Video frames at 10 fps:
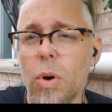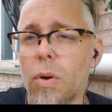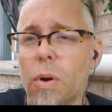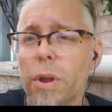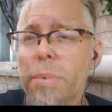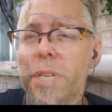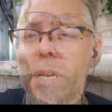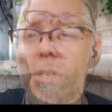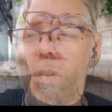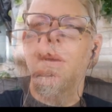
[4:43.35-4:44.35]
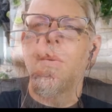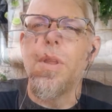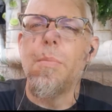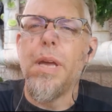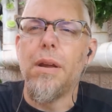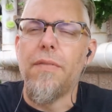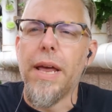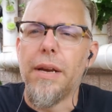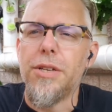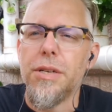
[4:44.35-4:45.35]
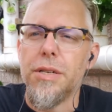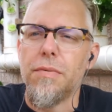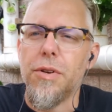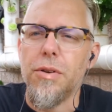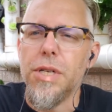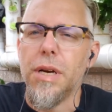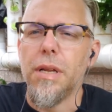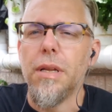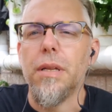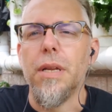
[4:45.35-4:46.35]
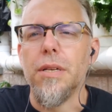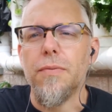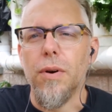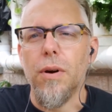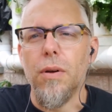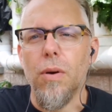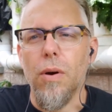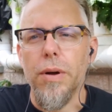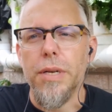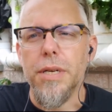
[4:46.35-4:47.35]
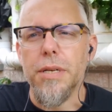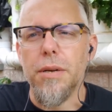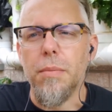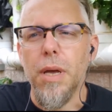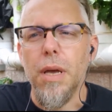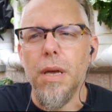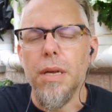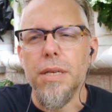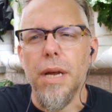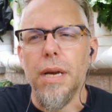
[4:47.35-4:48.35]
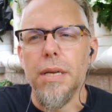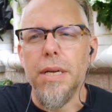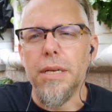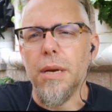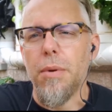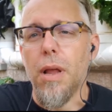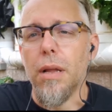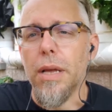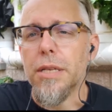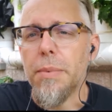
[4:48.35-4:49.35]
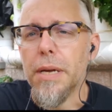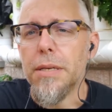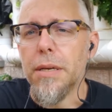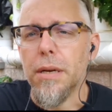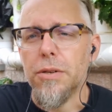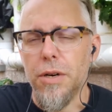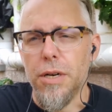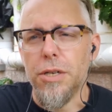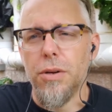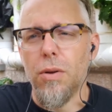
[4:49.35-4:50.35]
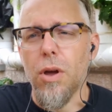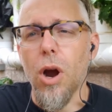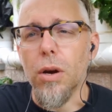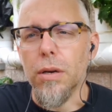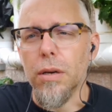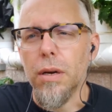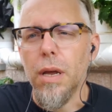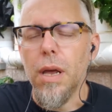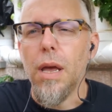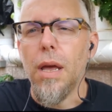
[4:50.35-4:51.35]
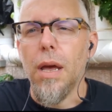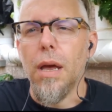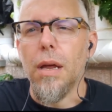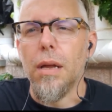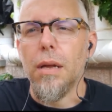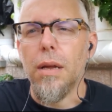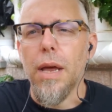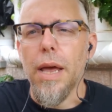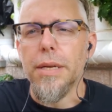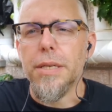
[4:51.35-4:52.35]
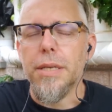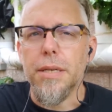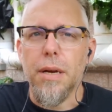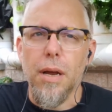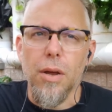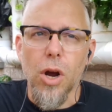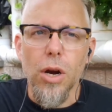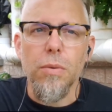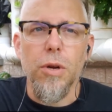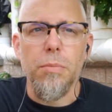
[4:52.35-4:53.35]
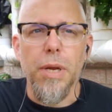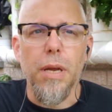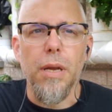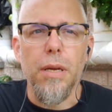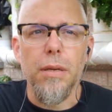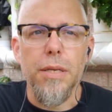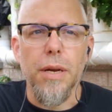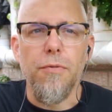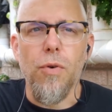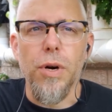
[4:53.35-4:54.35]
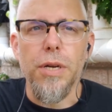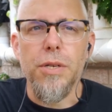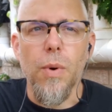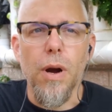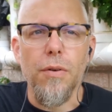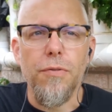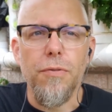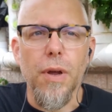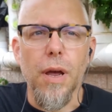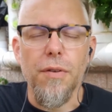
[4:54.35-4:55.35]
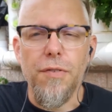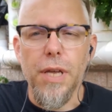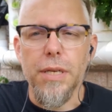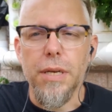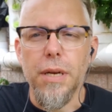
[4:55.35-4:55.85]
growing potential. One of the main advantages of using this vertical growing system is that it takes up a lot less space than a traditional garden. As a garden would be, say, 40 square feet,